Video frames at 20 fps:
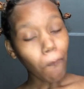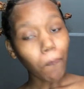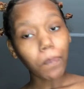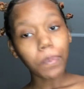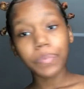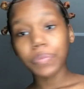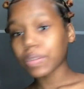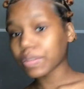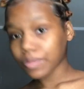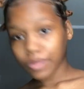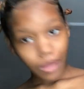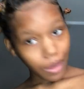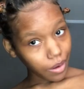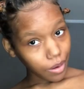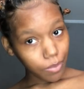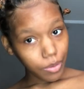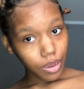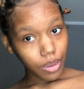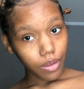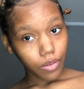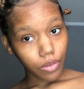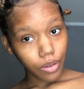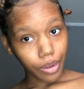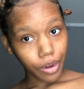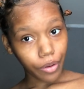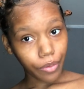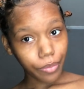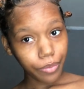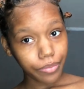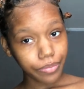I'm just letting it be
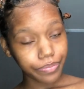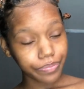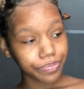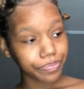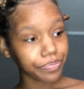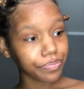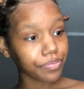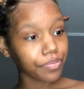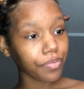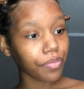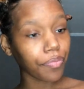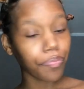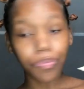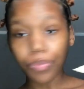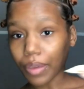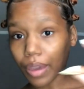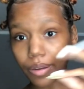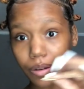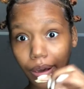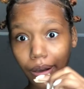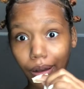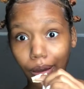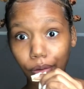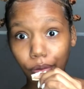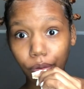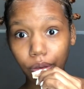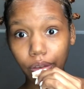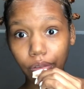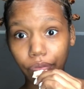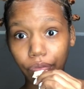clear that I don't
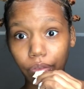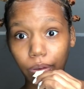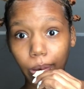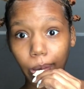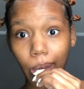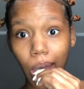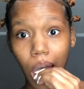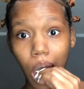give a fuck.